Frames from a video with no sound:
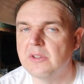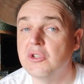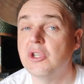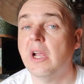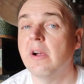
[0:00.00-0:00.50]

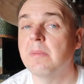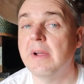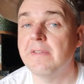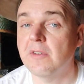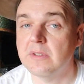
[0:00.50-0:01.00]
share
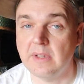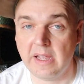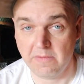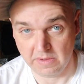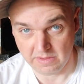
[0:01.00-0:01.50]
my first
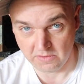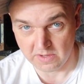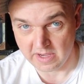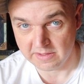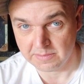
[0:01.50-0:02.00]
light with you
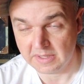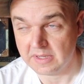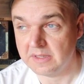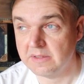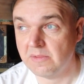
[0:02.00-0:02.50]
guys
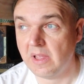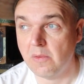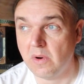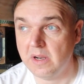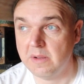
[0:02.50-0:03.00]
because, well, I
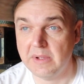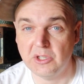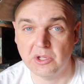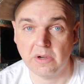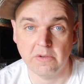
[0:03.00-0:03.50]
wanted to
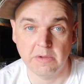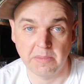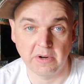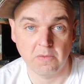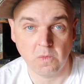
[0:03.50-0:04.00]
make sure it
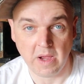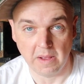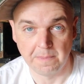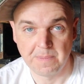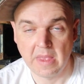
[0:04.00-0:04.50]
would burn
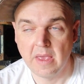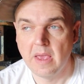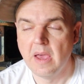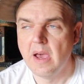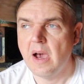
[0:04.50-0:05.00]
well.
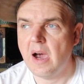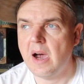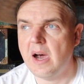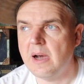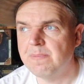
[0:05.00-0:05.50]

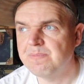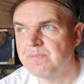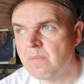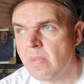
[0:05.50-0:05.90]
Um,